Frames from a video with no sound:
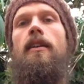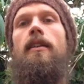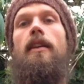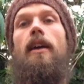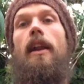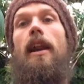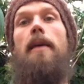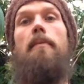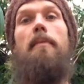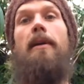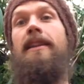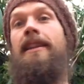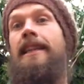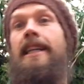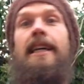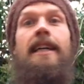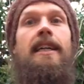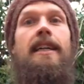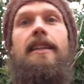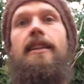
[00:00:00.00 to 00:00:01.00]
the great
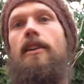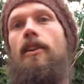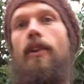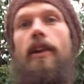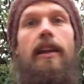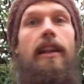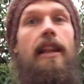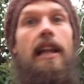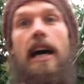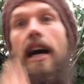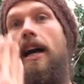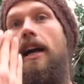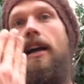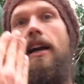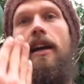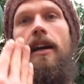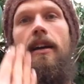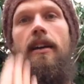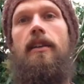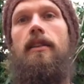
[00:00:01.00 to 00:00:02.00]
bandha, the great
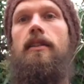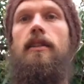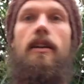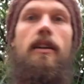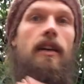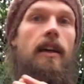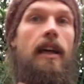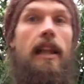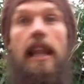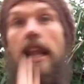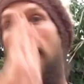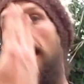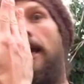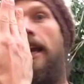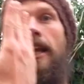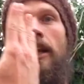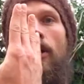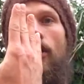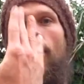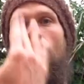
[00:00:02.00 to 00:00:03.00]
lock, to
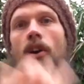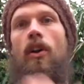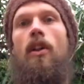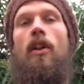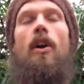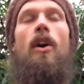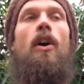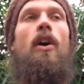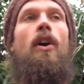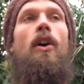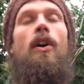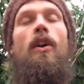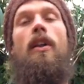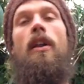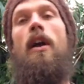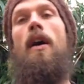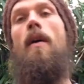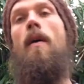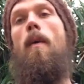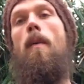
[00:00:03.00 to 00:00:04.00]
align
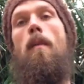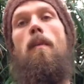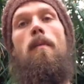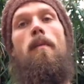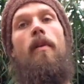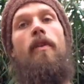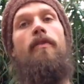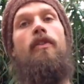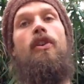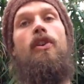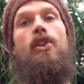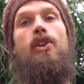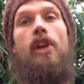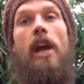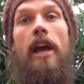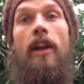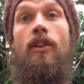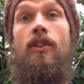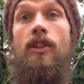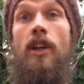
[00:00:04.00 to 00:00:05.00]
all of your
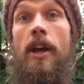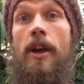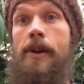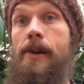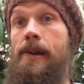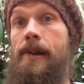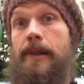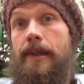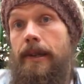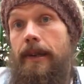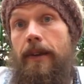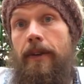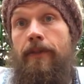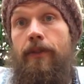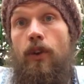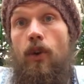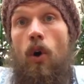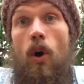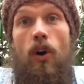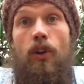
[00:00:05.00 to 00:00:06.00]
channels.
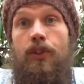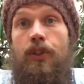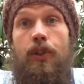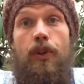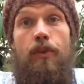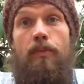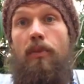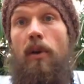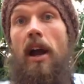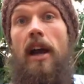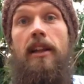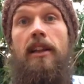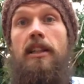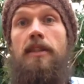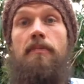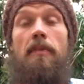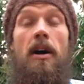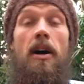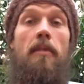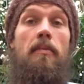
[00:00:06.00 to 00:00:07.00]
If you also
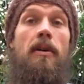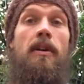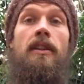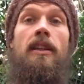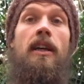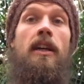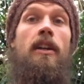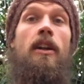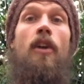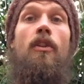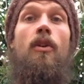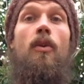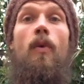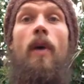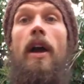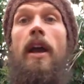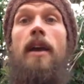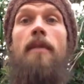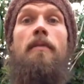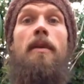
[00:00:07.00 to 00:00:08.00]
practice Mahabandha another
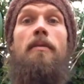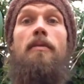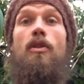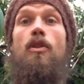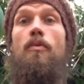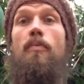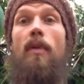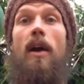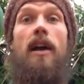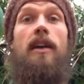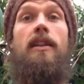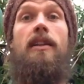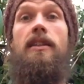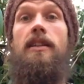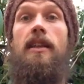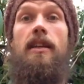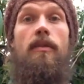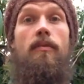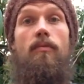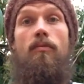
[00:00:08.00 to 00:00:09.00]
way, maybe you
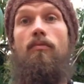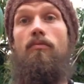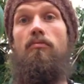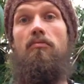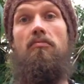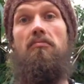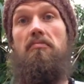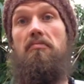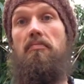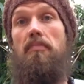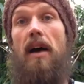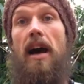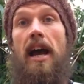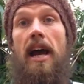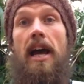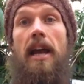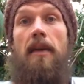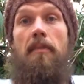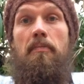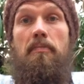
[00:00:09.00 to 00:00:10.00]
practice it
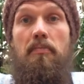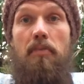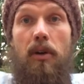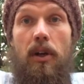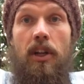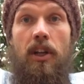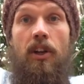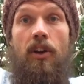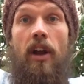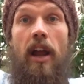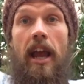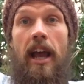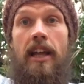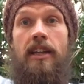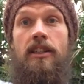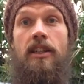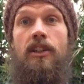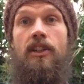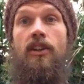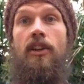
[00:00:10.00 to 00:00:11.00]
by putting your
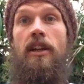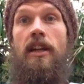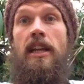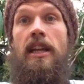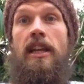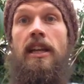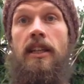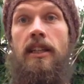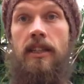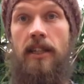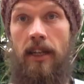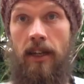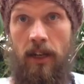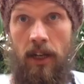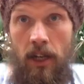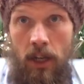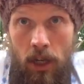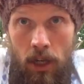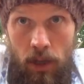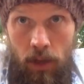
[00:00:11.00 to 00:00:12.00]
hands on your knees and
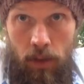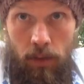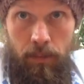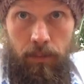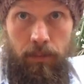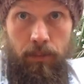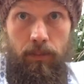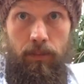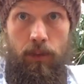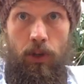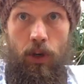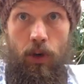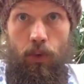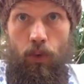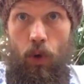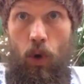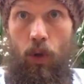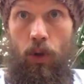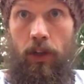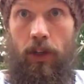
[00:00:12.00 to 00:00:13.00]

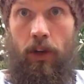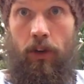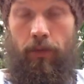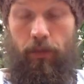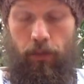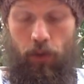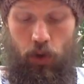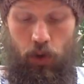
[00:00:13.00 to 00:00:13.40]
rolling your